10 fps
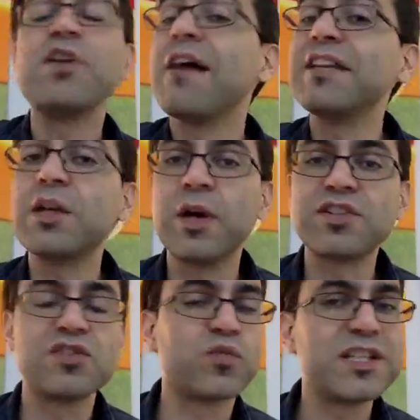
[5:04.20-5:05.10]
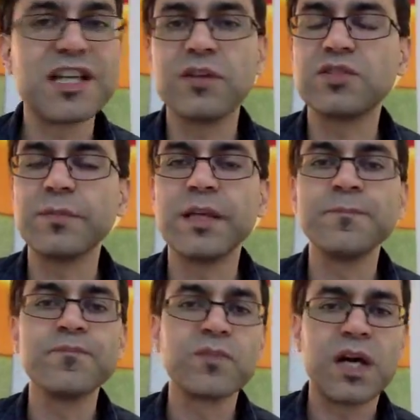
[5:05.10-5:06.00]
you have any questions, reach out to
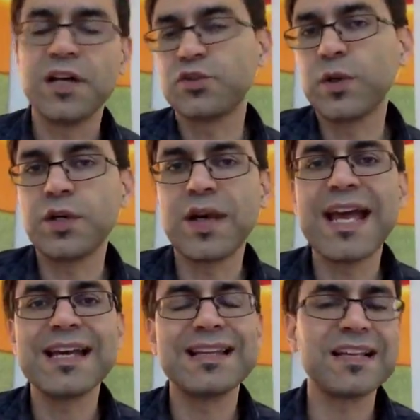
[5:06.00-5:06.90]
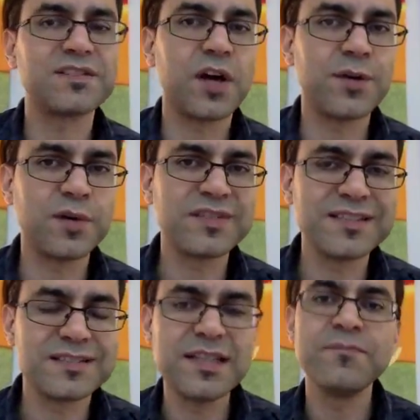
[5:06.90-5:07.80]
me on Twitter,
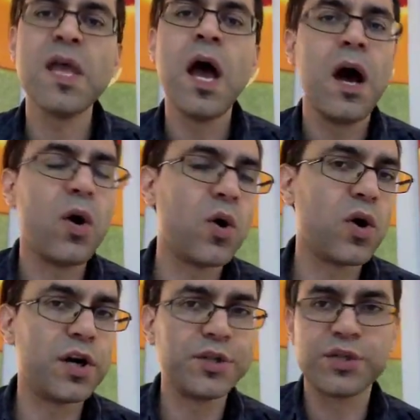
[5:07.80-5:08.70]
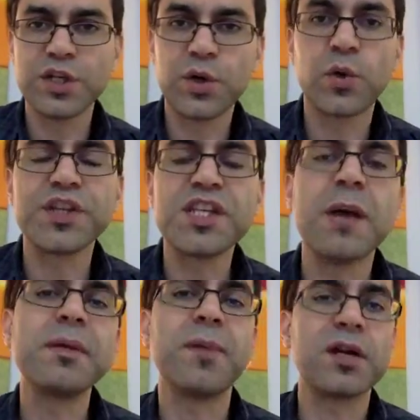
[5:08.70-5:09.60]
ALXRODZ, or you can go to
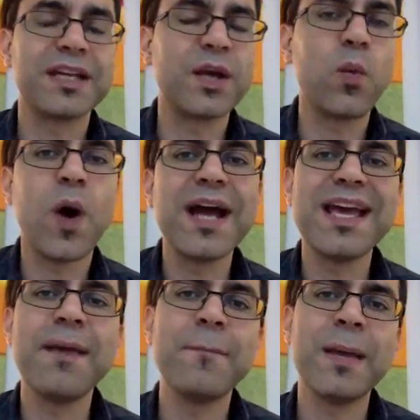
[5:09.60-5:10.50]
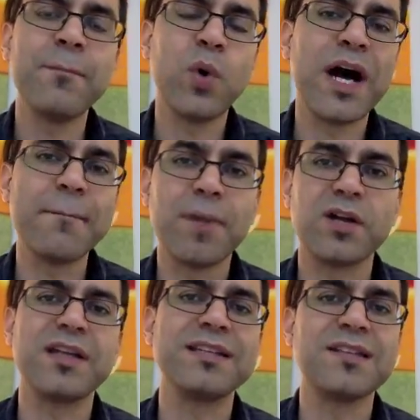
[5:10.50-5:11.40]
Yummy Marketing,
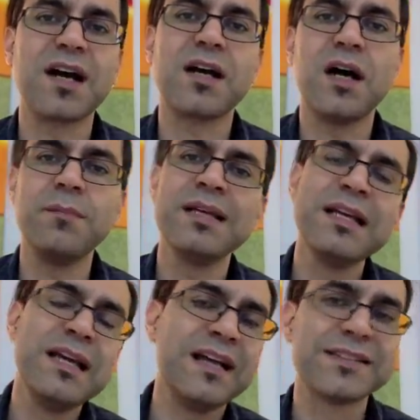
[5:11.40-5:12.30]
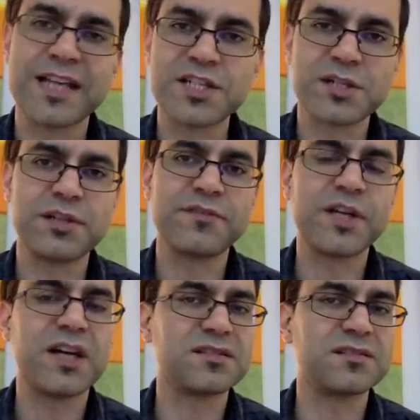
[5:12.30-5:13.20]
YMMYmarketing.com, and schedule a
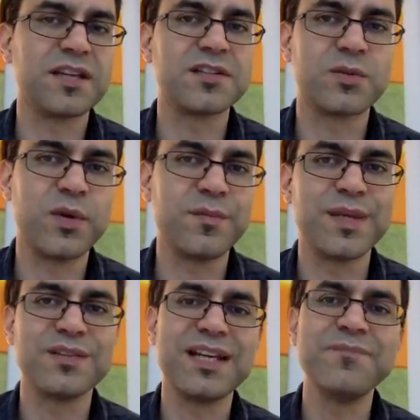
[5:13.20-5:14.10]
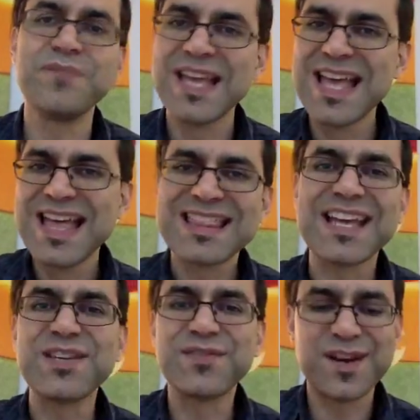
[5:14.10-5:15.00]
free consultation with me. Okay?
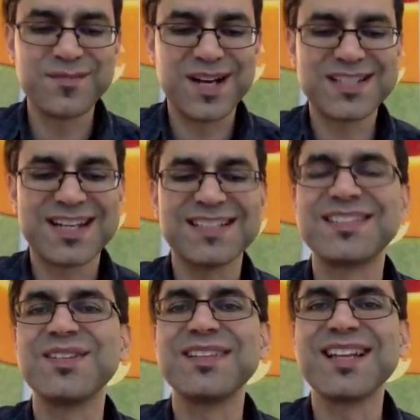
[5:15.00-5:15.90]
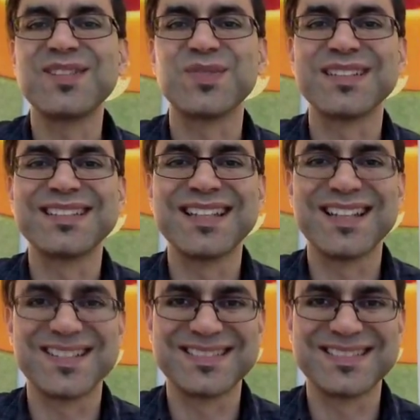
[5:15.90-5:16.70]
Thank you very much, and I'll see you on the next one. Take care.